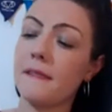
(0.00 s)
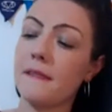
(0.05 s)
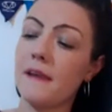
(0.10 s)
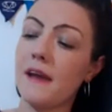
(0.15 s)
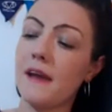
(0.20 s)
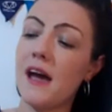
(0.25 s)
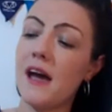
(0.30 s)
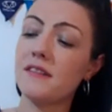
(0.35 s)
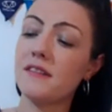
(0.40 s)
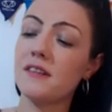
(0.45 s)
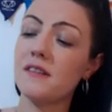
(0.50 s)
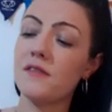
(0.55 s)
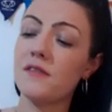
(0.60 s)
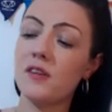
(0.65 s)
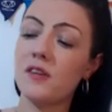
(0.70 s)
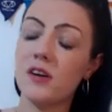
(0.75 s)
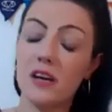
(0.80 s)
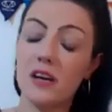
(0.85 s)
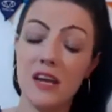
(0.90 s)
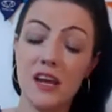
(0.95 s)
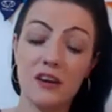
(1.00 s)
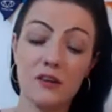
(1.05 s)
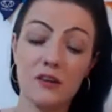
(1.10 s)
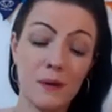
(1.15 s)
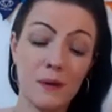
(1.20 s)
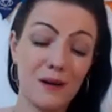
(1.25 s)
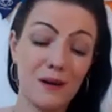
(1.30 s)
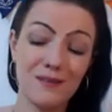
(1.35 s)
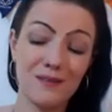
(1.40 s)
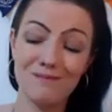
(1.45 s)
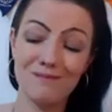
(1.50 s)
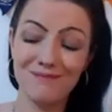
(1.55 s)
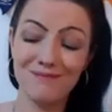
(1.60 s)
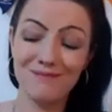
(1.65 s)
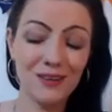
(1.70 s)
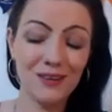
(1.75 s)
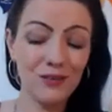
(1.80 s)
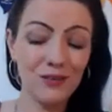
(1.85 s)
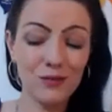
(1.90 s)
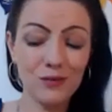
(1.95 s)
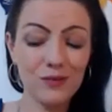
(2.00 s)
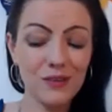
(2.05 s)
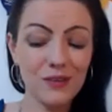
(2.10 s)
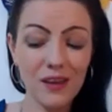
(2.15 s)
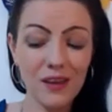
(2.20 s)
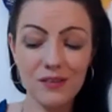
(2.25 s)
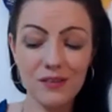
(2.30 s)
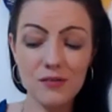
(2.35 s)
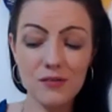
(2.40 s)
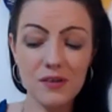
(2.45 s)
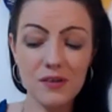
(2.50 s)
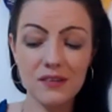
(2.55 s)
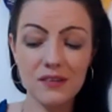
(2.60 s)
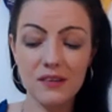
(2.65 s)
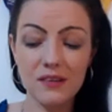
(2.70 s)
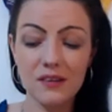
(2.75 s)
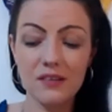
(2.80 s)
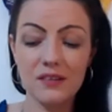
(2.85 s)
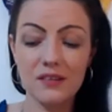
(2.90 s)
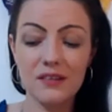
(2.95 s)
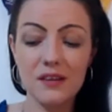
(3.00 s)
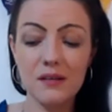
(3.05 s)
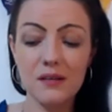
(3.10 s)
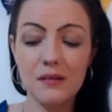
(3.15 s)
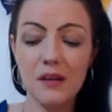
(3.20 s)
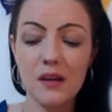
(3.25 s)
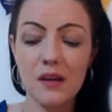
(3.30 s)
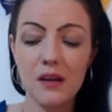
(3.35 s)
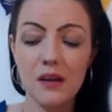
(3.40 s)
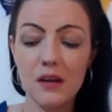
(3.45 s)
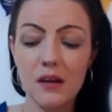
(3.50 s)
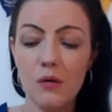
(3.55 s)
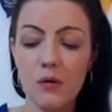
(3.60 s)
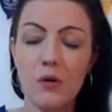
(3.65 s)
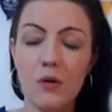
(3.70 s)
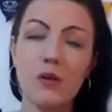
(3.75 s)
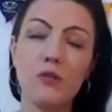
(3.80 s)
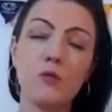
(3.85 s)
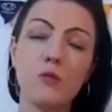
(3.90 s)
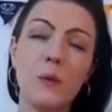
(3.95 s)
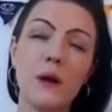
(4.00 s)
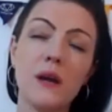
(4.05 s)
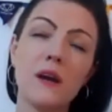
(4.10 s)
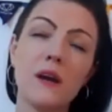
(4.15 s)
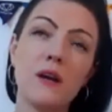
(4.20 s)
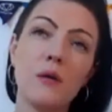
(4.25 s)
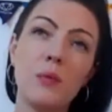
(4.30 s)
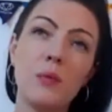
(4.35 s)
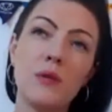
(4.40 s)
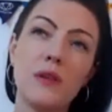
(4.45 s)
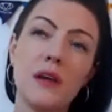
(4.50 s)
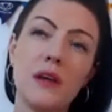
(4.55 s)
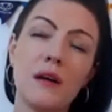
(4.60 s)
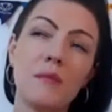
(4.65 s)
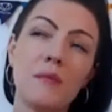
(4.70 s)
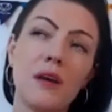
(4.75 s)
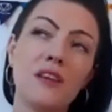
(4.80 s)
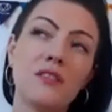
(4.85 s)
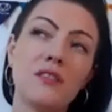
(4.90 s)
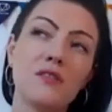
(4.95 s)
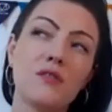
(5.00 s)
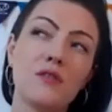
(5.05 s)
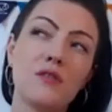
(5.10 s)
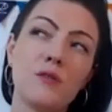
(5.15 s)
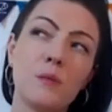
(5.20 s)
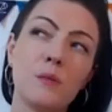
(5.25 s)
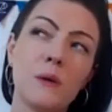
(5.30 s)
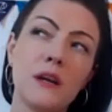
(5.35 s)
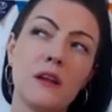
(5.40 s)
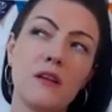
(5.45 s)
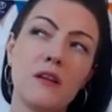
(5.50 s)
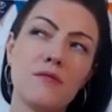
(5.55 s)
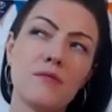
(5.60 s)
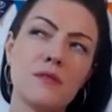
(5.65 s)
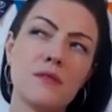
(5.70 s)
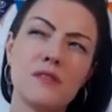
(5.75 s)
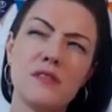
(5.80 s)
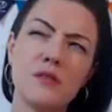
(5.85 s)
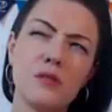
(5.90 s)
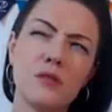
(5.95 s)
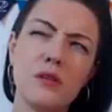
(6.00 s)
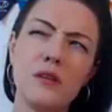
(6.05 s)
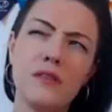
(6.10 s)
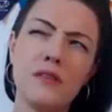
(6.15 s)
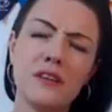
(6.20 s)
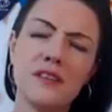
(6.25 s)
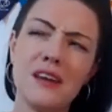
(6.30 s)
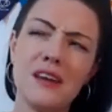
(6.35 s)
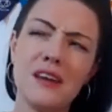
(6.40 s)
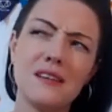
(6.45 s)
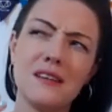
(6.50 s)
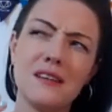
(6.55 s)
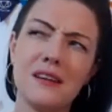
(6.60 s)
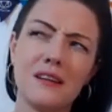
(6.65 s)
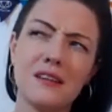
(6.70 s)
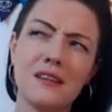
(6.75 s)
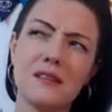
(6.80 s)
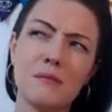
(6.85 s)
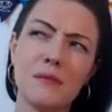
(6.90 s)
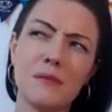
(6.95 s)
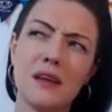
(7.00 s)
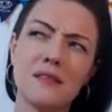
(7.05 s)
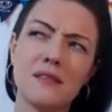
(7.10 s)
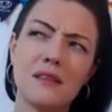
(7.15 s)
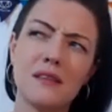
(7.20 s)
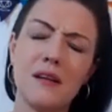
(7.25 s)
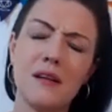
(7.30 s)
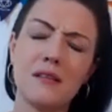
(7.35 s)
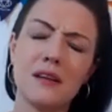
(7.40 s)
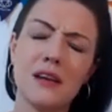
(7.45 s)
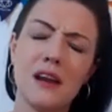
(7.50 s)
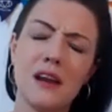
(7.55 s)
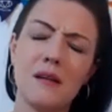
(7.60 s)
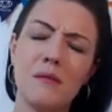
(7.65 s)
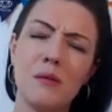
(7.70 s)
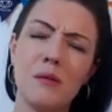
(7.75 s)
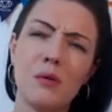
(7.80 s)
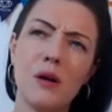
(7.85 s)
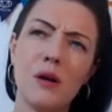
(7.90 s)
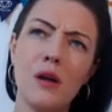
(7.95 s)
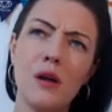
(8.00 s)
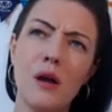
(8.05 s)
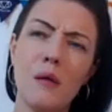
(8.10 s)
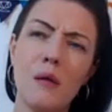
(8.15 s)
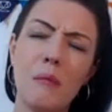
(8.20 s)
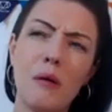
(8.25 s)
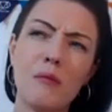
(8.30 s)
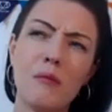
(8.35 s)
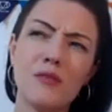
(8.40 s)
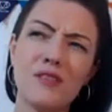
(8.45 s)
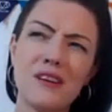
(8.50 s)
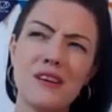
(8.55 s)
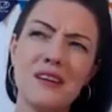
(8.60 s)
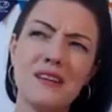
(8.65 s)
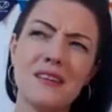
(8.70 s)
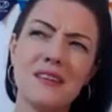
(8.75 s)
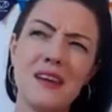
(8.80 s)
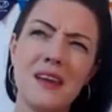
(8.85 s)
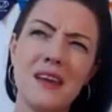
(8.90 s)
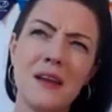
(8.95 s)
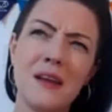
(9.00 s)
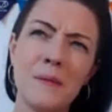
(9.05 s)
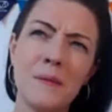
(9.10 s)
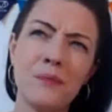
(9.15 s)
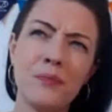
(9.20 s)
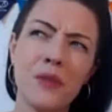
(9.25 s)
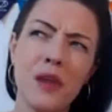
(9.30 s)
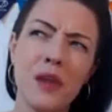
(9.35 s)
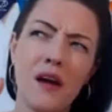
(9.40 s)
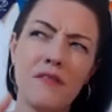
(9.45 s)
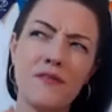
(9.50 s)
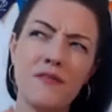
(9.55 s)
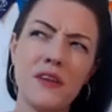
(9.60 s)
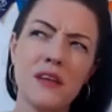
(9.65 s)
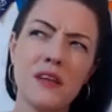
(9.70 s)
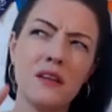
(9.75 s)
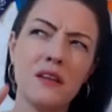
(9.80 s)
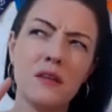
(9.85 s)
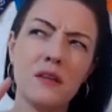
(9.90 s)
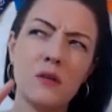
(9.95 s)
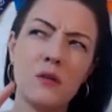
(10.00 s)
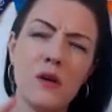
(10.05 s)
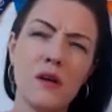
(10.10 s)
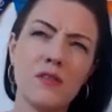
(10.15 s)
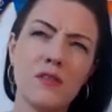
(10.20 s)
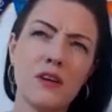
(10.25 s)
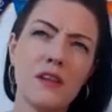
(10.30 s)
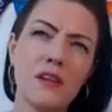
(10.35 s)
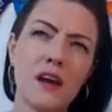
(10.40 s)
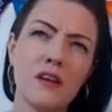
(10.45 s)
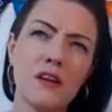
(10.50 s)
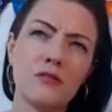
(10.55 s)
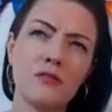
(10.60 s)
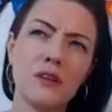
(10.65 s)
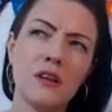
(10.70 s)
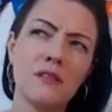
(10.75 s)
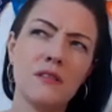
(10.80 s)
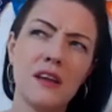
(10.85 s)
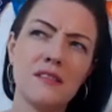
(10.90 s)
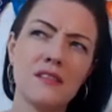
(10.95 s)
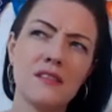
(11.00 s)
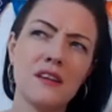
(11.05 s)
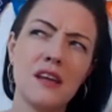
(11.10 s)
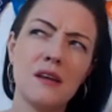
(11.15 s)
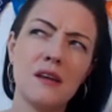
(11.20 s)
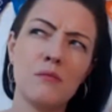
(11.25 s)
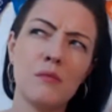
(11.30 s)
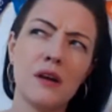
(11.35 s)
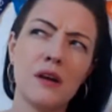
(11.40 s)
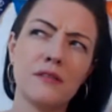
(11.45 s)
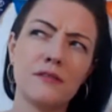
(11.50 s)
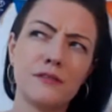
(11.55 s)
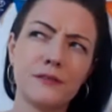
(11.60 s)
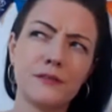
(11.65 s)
Ask a fucking expert. And that's interesting because see, when I was picking up on that message from Spirit Loved Ones, I don't know if I said it because I'm that tired, I can't remember, but I was going to say, I feel whoever that's really resonating with,